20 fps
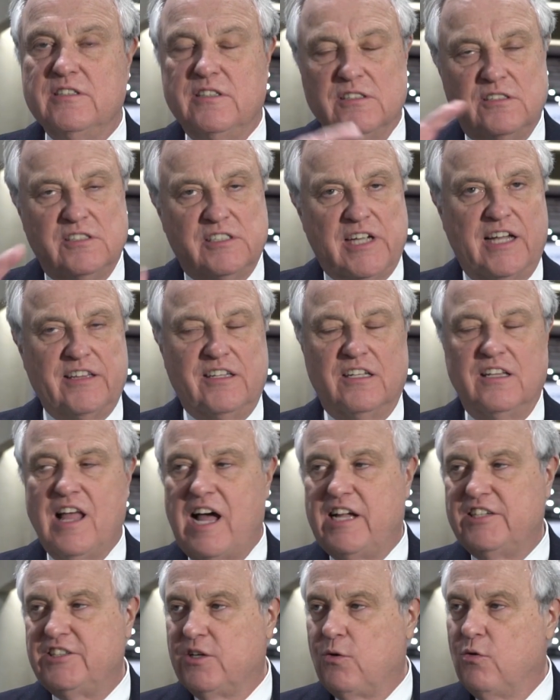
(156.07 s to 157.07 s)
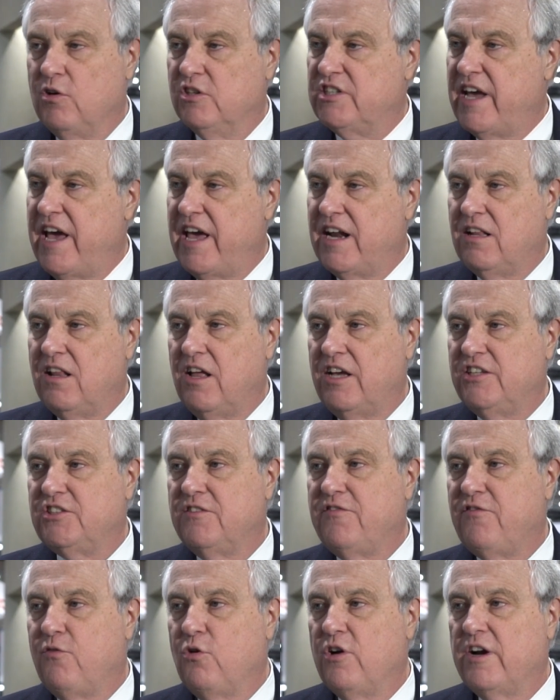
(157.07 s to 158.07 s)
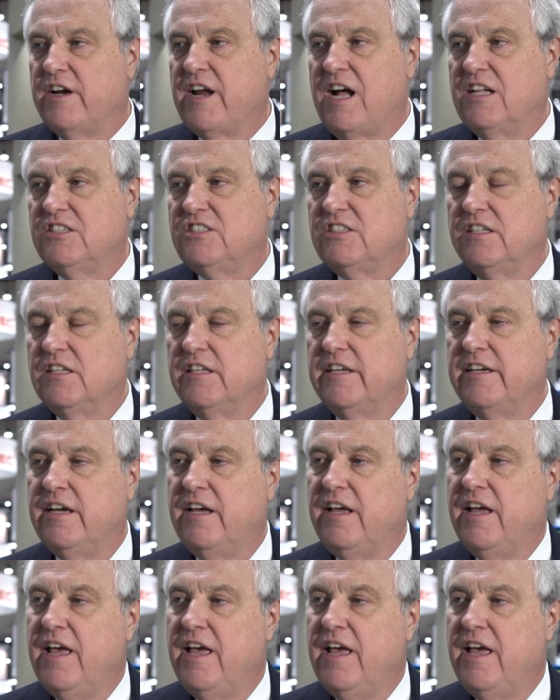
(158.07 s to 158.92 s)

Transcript: it's got the logic where it's analyzing for it constantly.